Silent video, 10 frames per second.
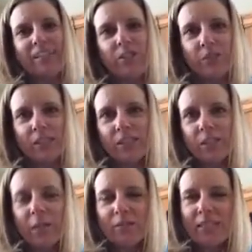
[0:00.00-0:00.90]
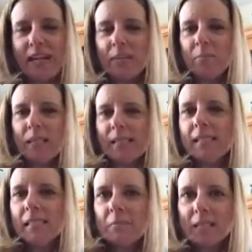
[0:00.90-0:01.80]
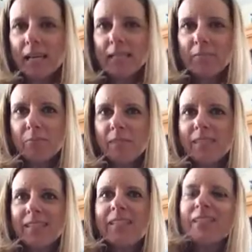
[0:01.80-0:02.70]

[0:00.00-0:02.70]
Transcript: Do you get to go outside and play sometimes?